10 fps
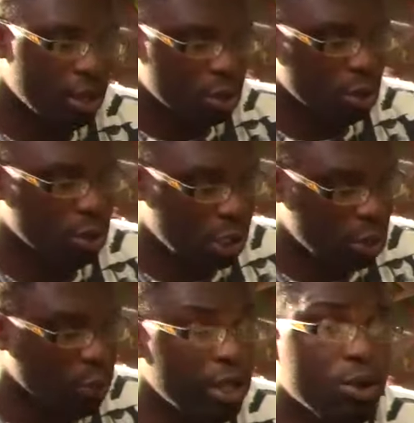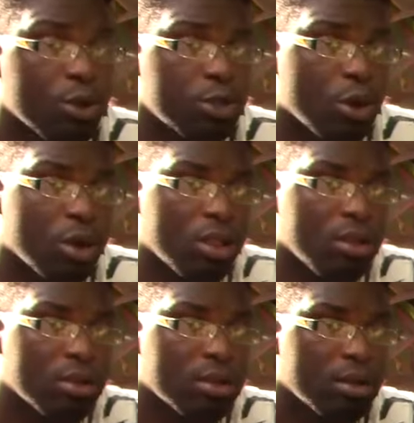So it will grow tall,
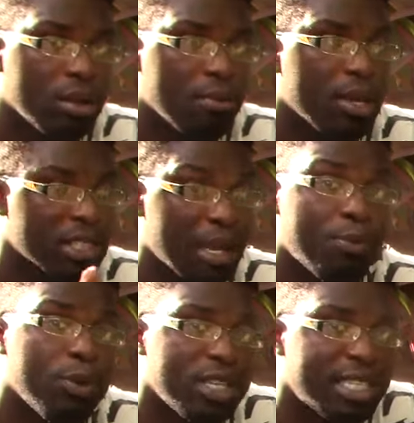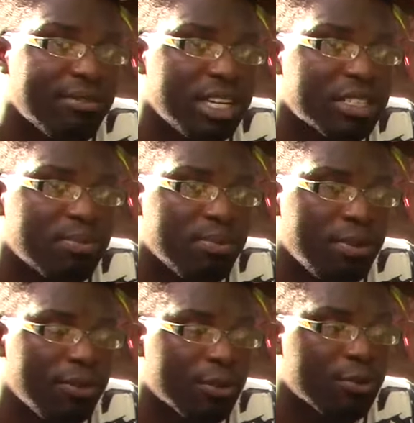because I pruned it 7 days
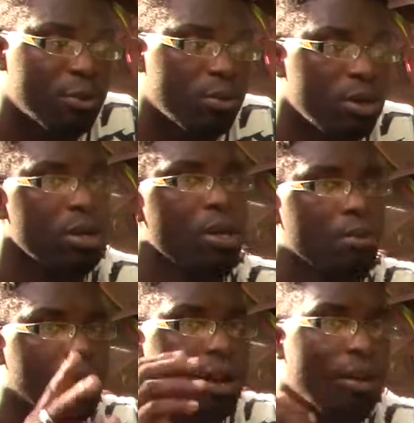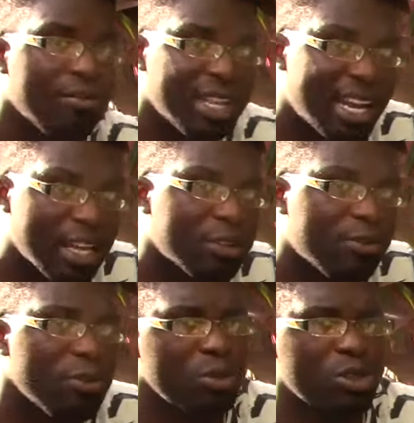before full moon, but on the night of
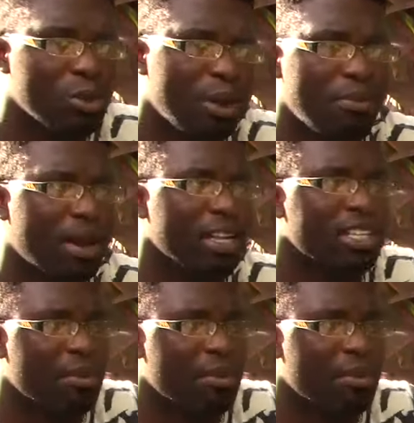full moon, somewhere in March,